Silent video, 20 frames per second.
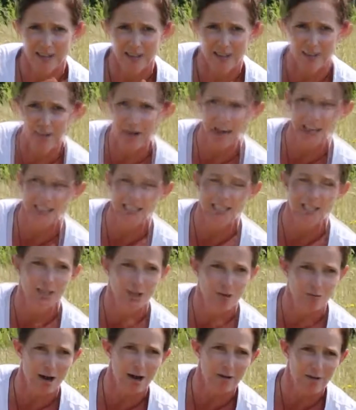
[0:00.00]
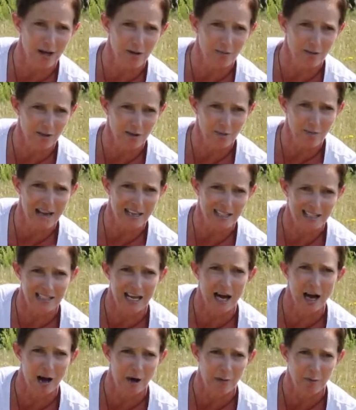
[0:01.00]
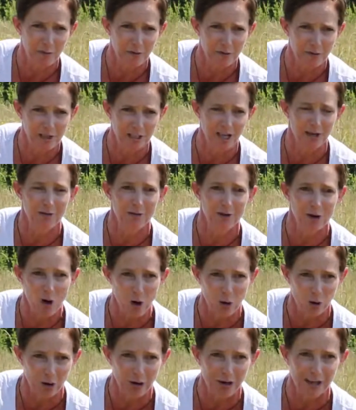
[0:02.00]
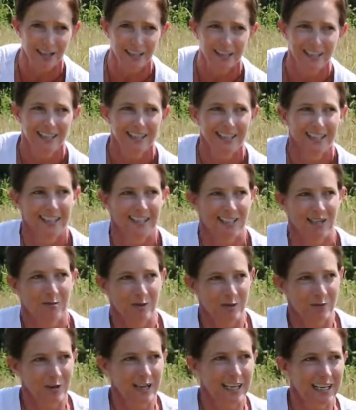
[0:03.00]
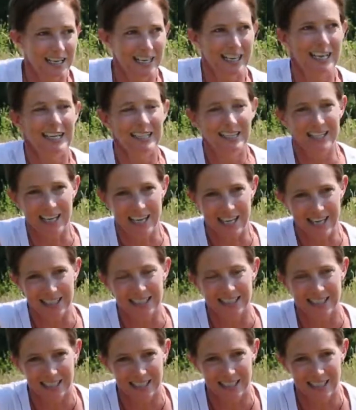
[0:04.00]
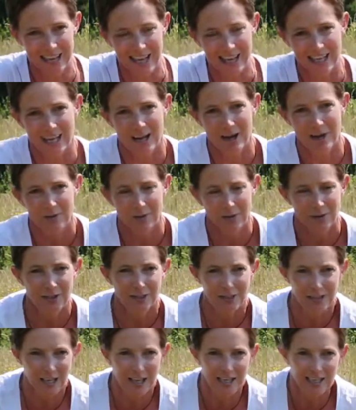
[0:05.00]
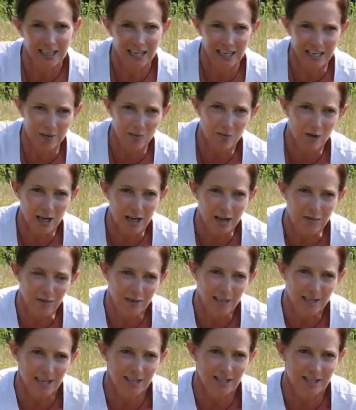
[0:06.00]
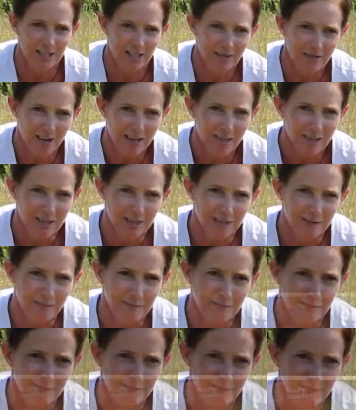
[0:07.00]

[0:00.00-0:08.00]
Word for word: The fact is, the grown ups have messed it up for so long that we really need the kids to take over and, and get it right for the next generation.